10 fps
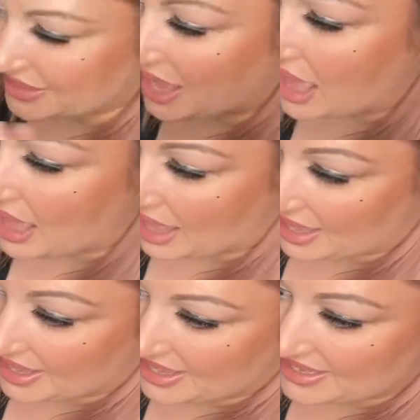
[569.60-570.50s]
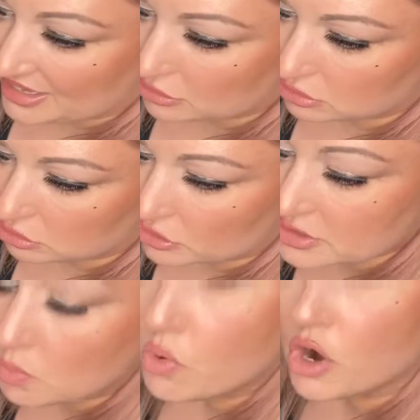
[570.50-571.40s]
eye, it
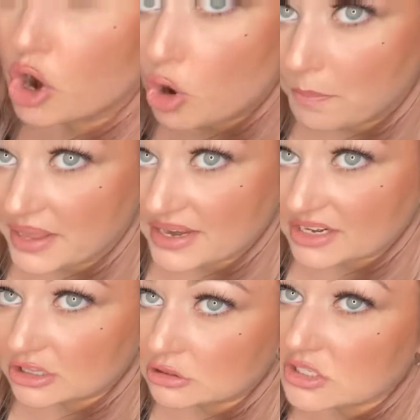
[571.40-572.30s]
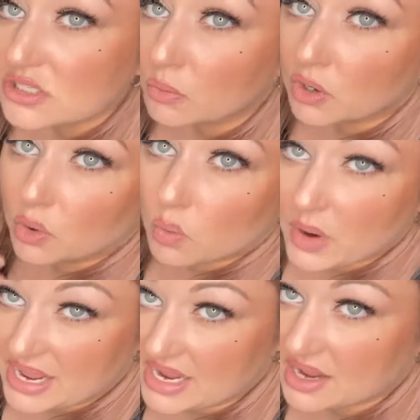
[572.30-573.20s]
looks more open, it looks more
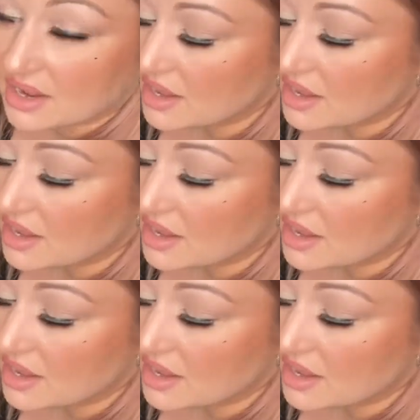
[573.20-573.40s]
awake.